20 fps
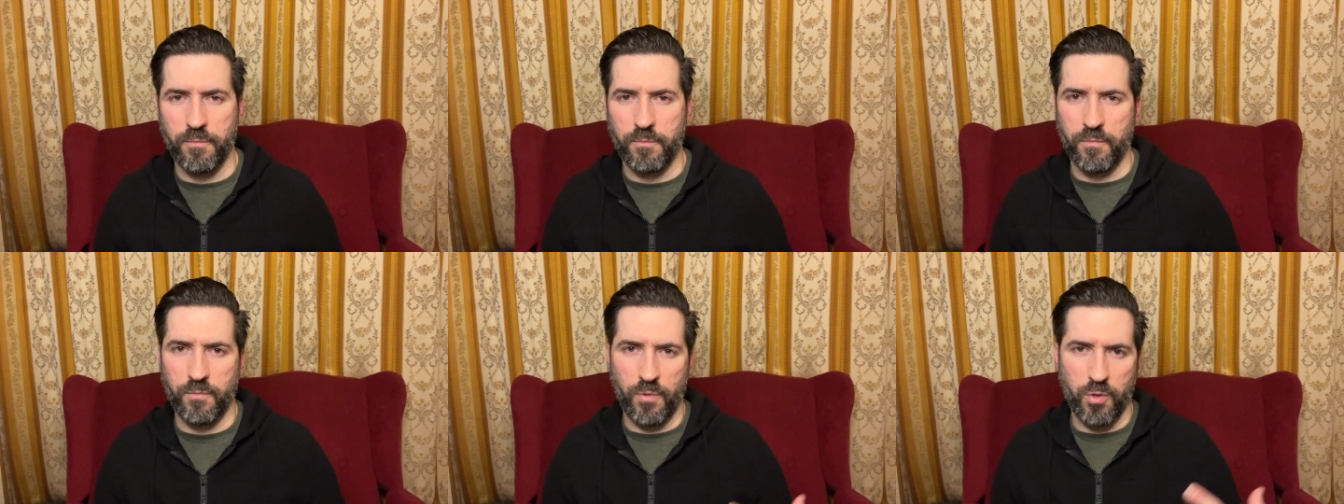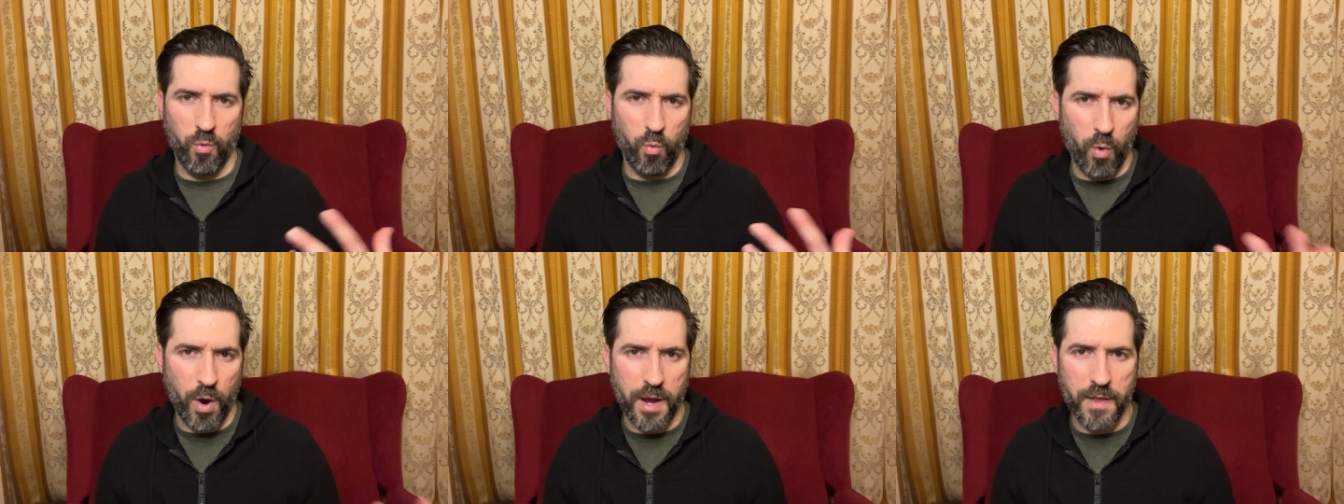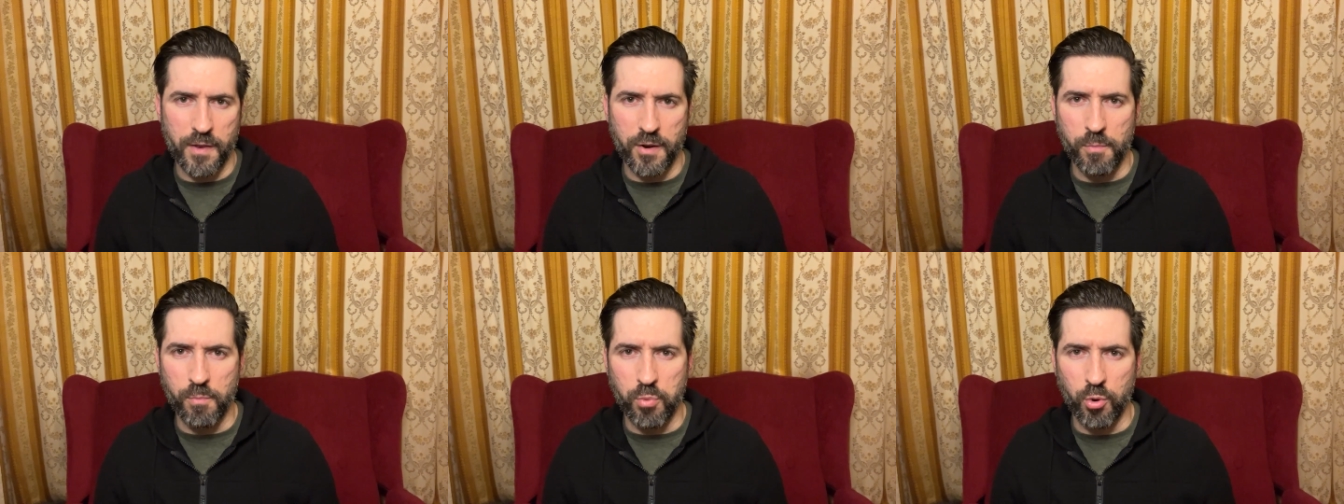the way
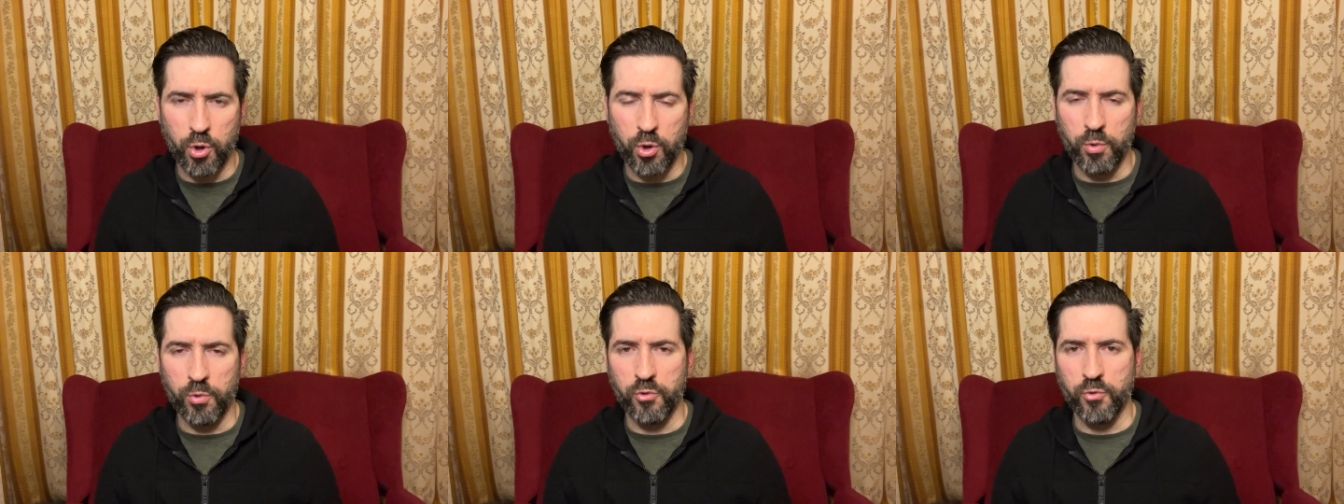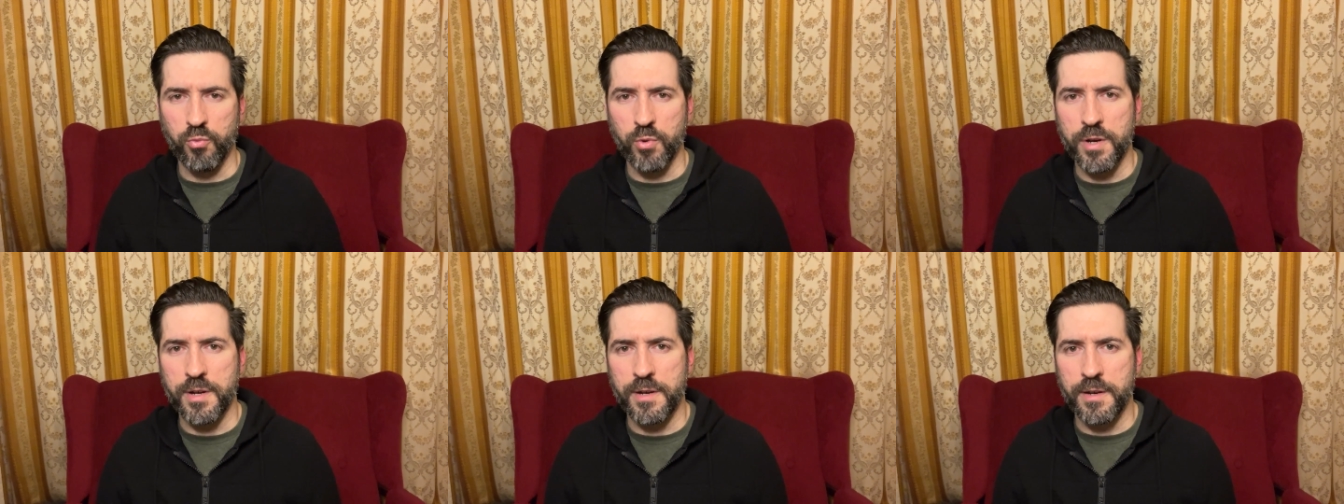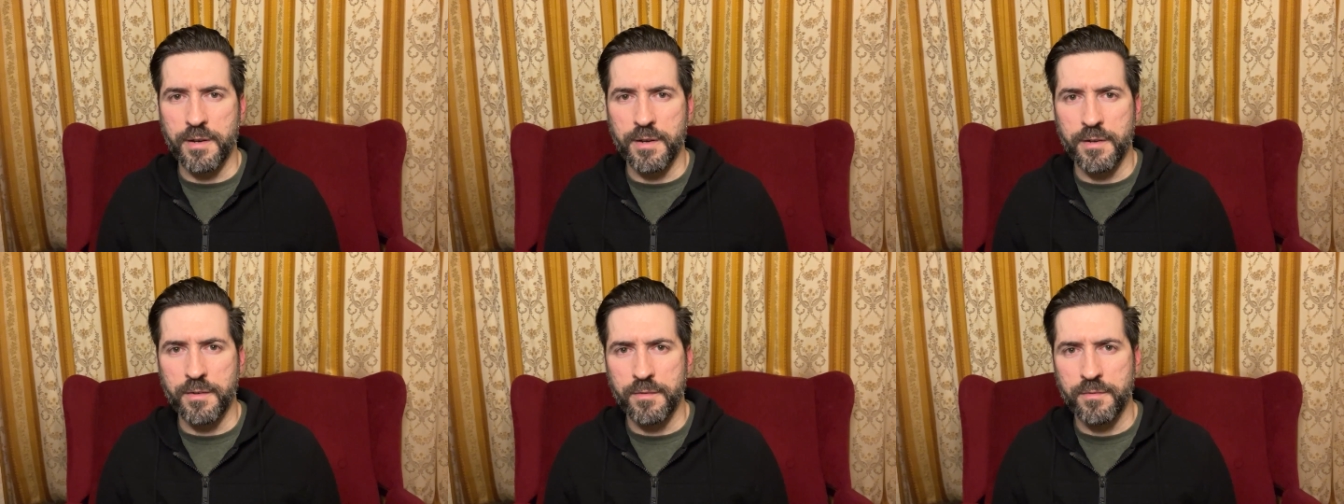that a book was
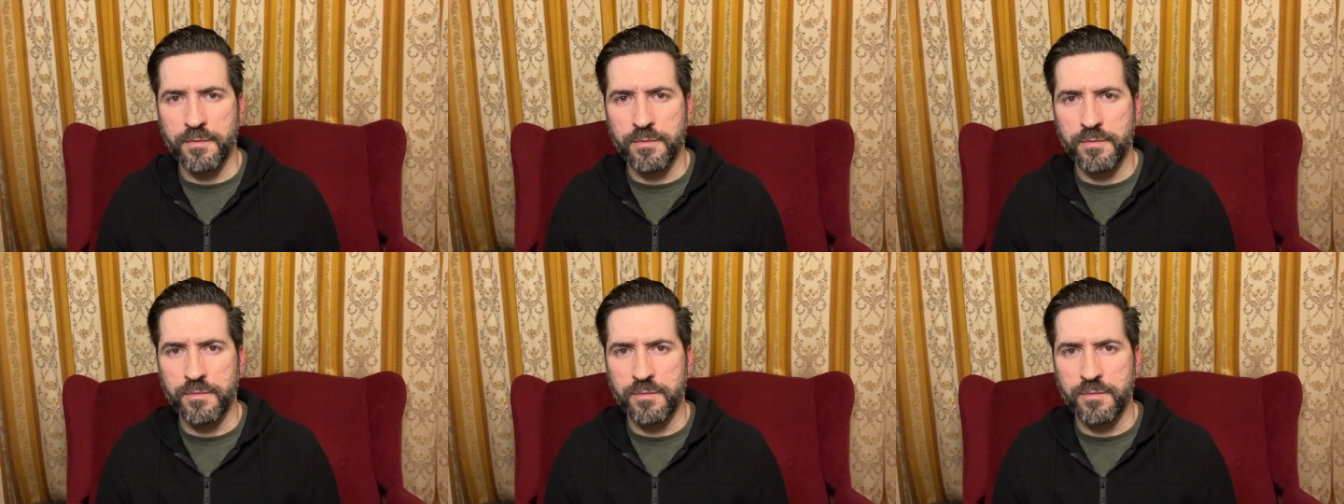written,